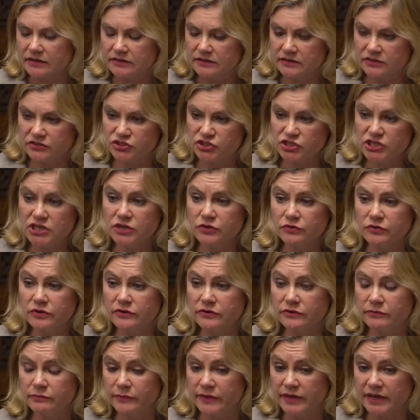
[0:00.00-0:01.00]
And does she
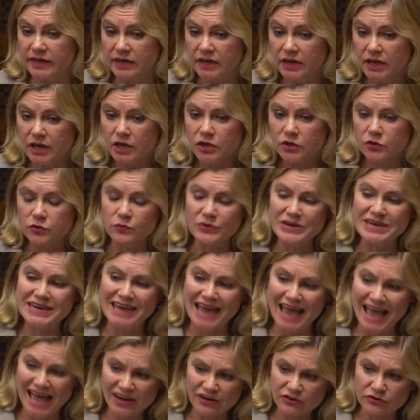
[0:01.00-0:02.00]
agree with me we
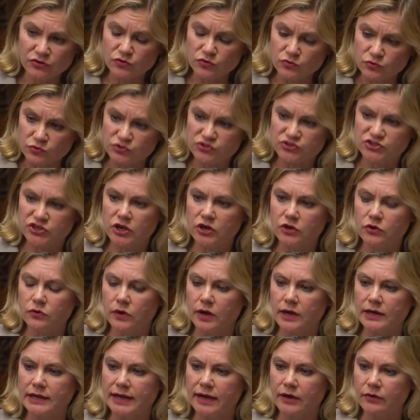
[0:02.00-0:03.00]
cannot
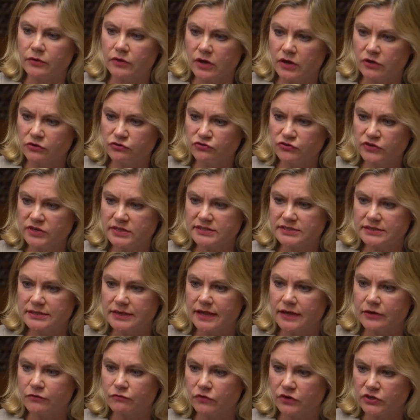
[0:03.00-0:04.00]
also allow countries
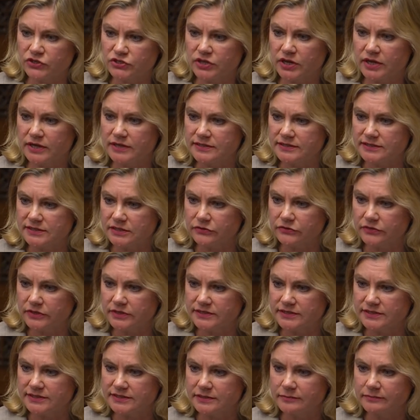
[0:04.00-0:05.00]
like Russia and
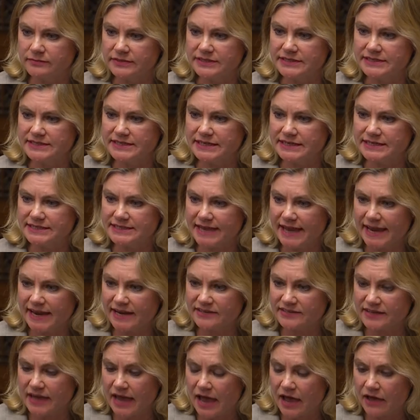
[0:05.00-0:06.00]
Syria to simply dictate